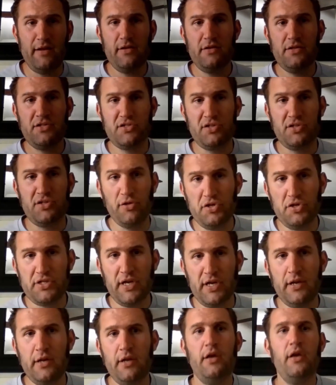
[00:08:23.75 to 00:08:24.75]

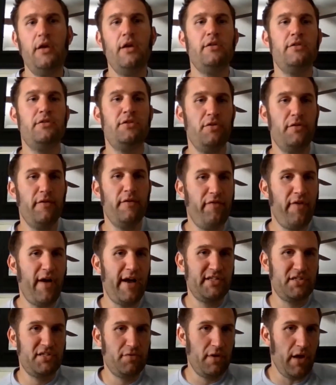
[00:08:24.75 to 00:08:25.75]
solution to the
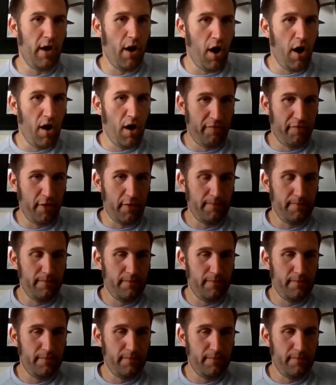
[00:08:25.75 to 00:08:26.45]
Flex 3 offer.